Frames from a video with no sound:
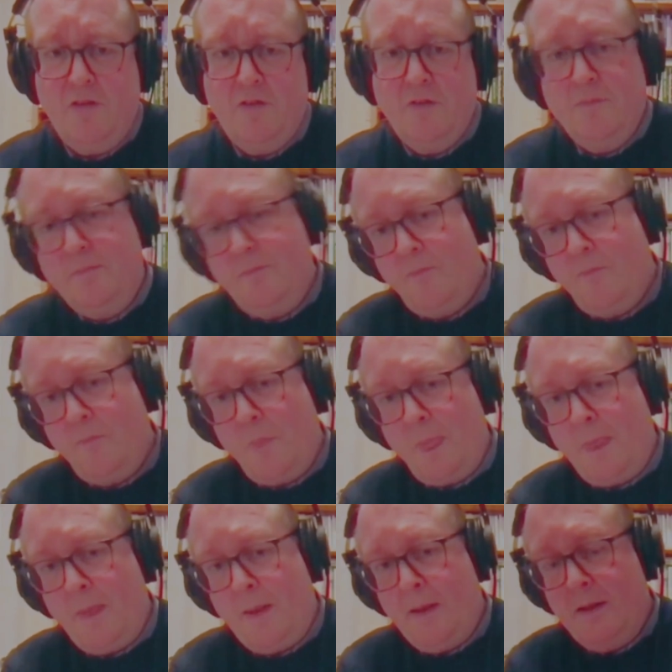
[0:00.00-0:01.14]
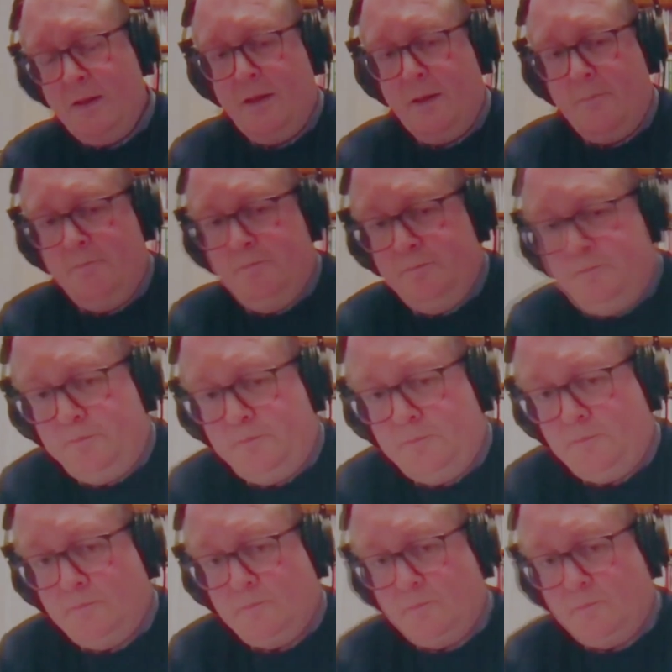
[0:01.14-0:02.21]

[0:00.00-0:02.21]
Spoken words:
be evidence against the conventional view.